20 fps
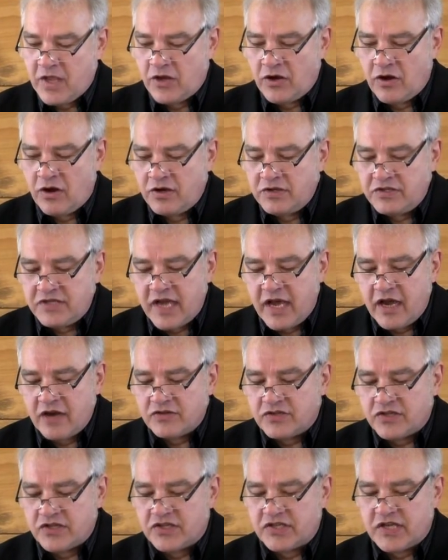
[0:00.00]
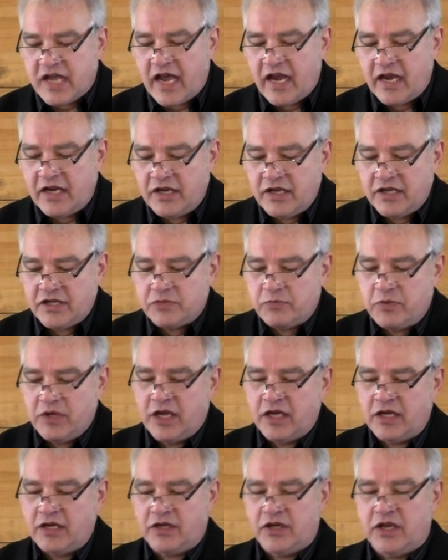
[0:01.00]
And our entire society is
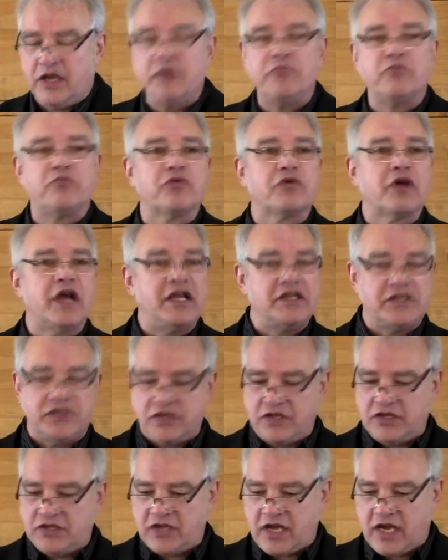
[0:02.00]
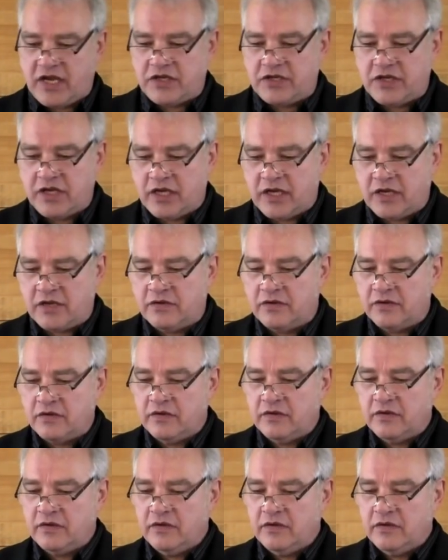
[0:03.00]
beginning to embrace this idea